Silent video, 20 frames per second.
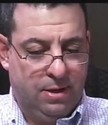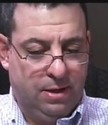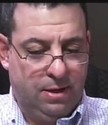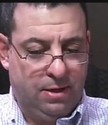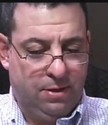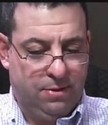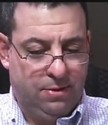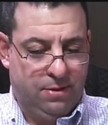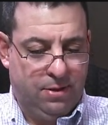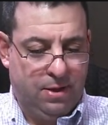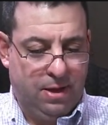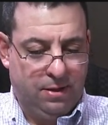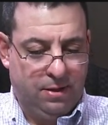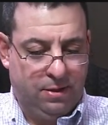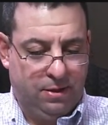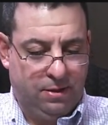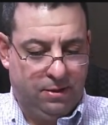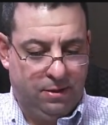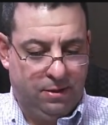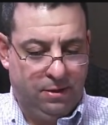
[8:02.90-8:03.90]
guess
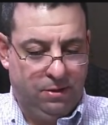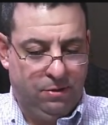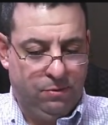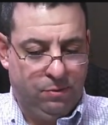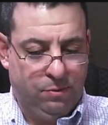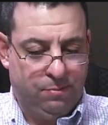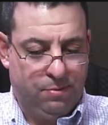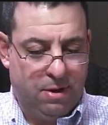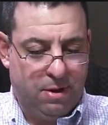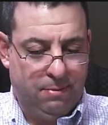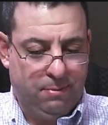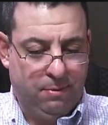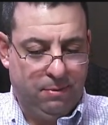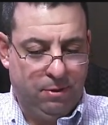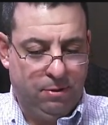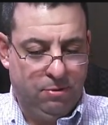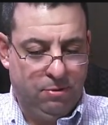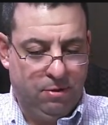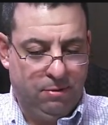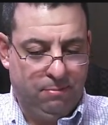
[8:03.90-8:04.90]
technically you would probably
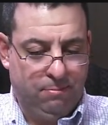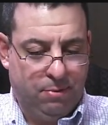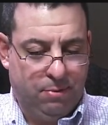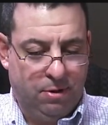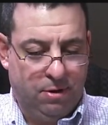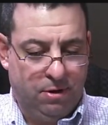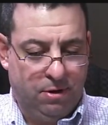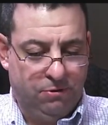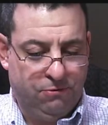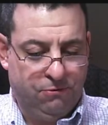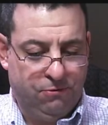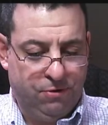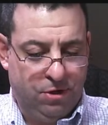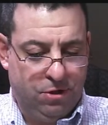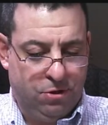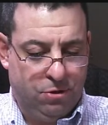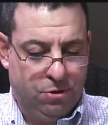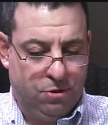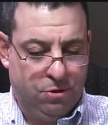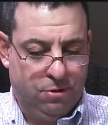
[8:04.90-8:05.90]
be using
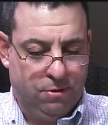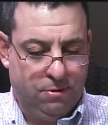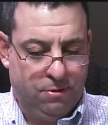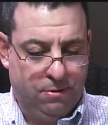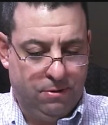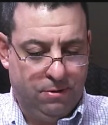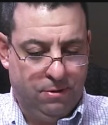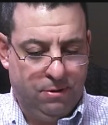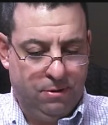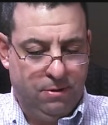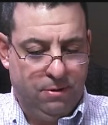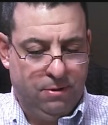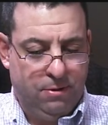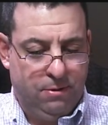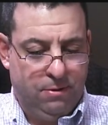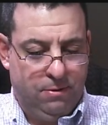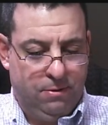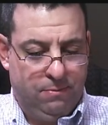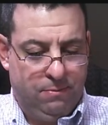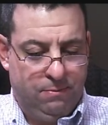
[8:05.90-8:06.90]
partridge,
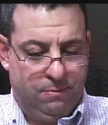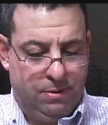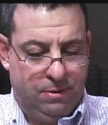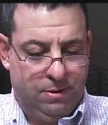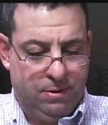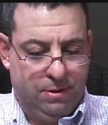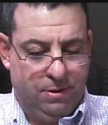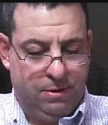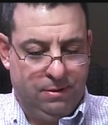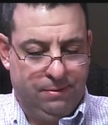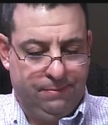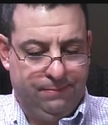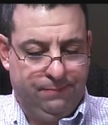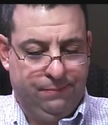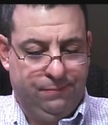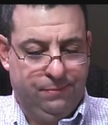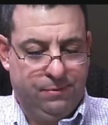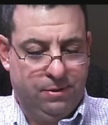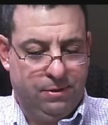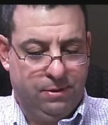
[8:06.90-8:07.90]
but
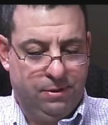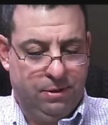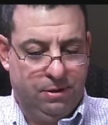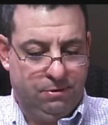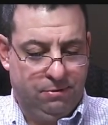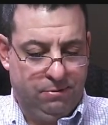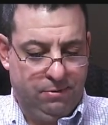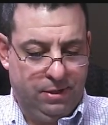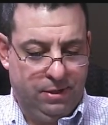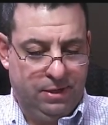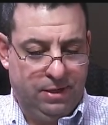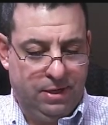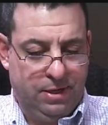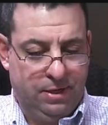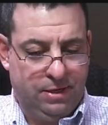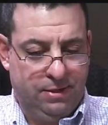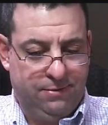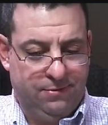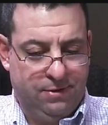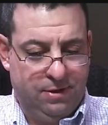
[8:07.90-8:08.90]
literally
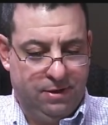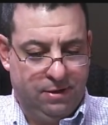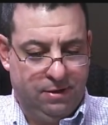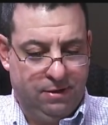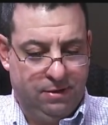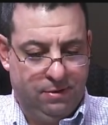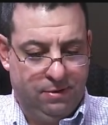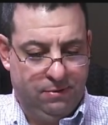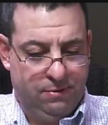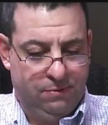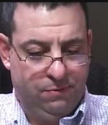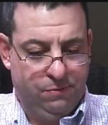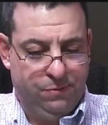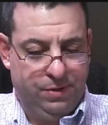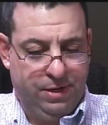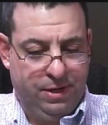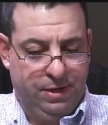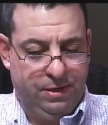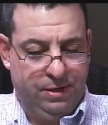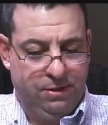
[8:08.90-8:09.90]
kind of
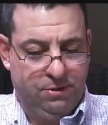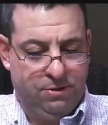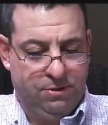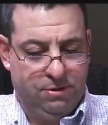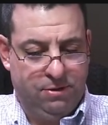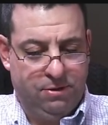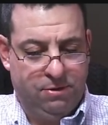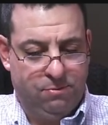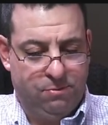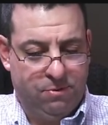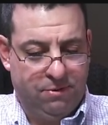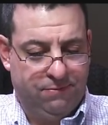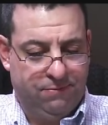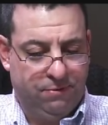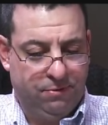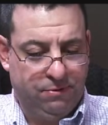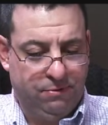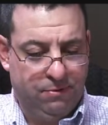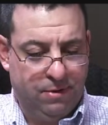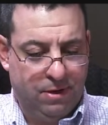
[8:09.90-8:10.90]
ran into this
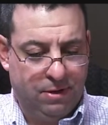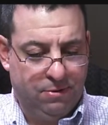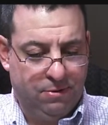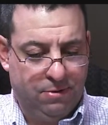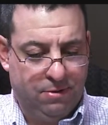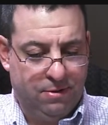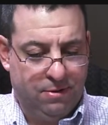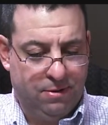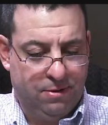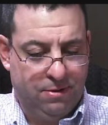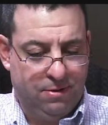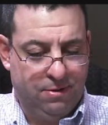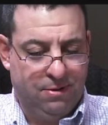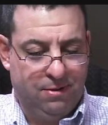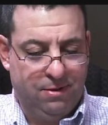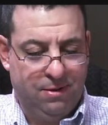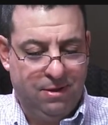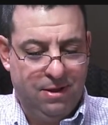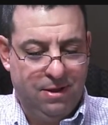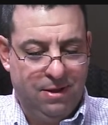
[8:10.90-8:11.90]
ruffled grouse
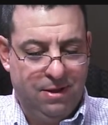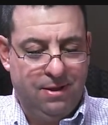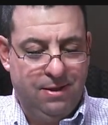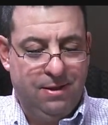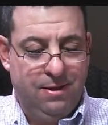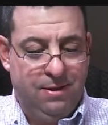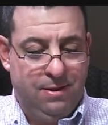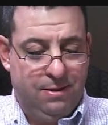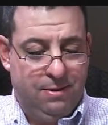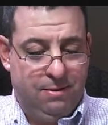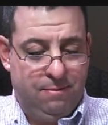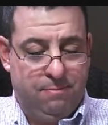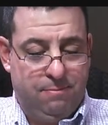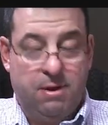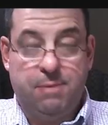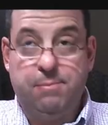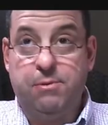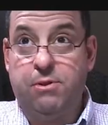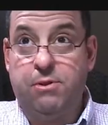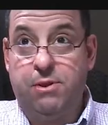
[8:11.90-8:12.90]

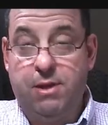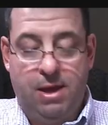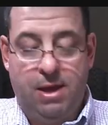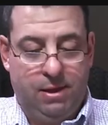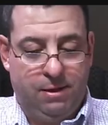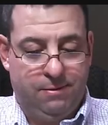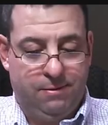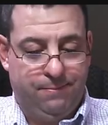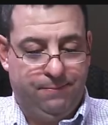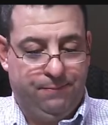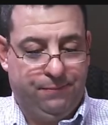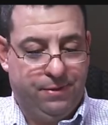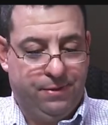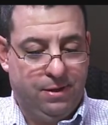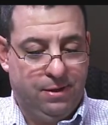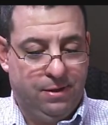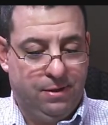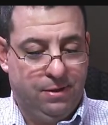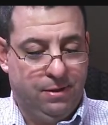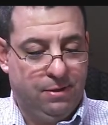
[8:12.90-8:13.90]
by mistake.
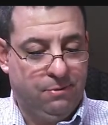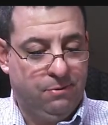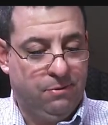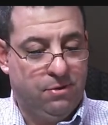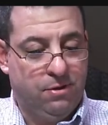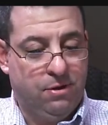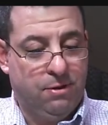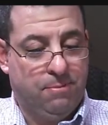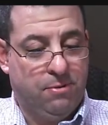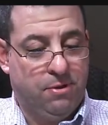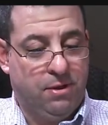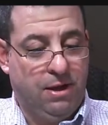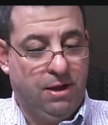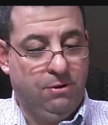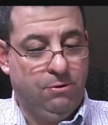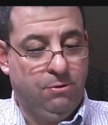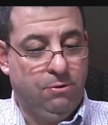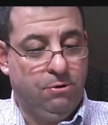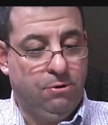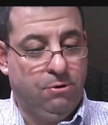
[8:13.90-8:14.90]
I was in
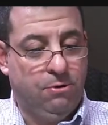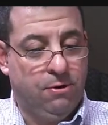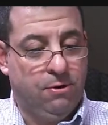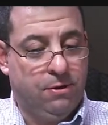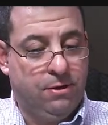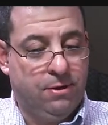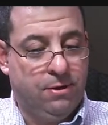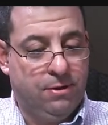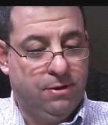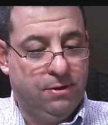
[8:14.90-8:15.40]
upstate New York,